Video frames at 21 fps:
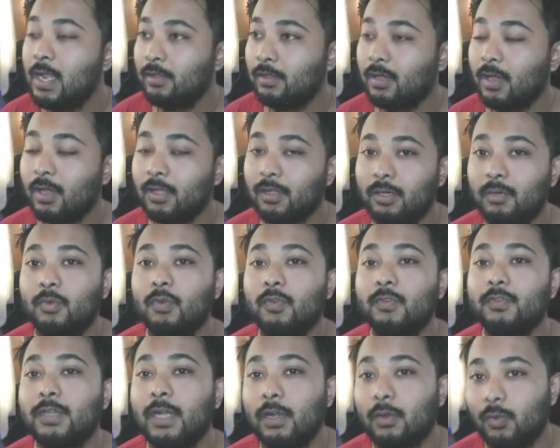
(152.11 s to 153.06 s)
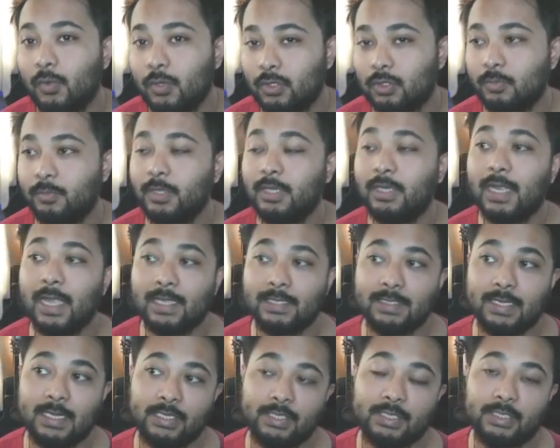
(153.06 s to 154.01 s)
The other moves are going to be Night
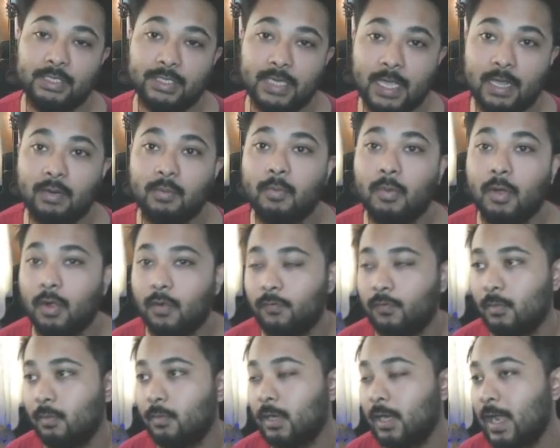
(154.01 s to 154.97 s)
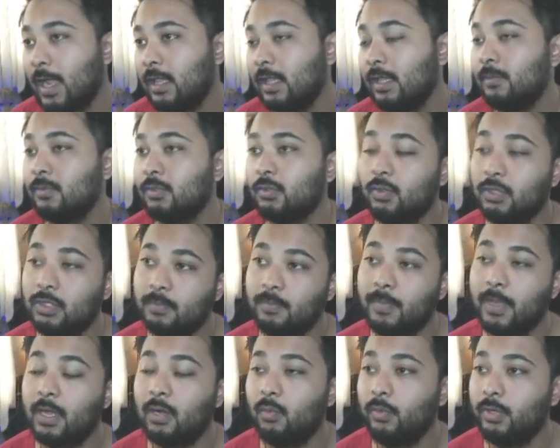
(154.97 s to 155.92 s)
Slash and Shadow Ball from Annihilate, so it's
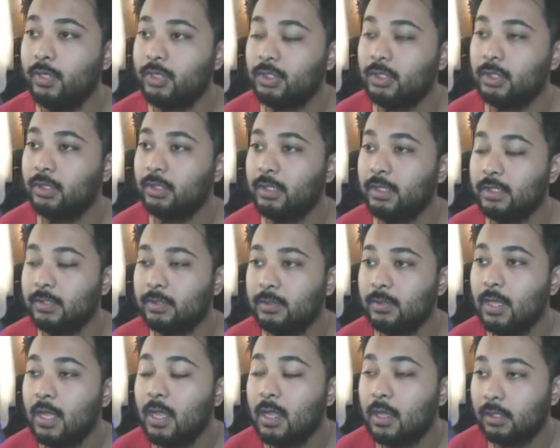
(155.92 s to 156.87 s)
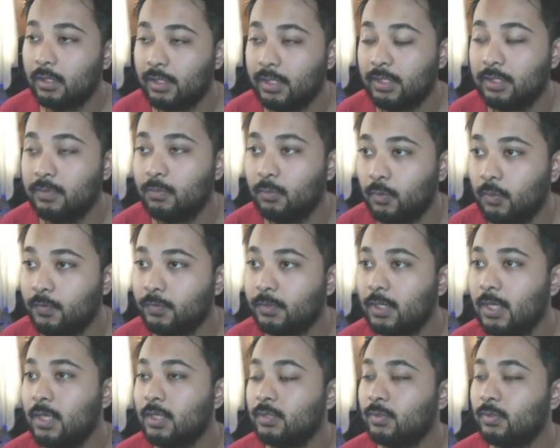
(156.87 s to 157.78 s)
better we shield these moves.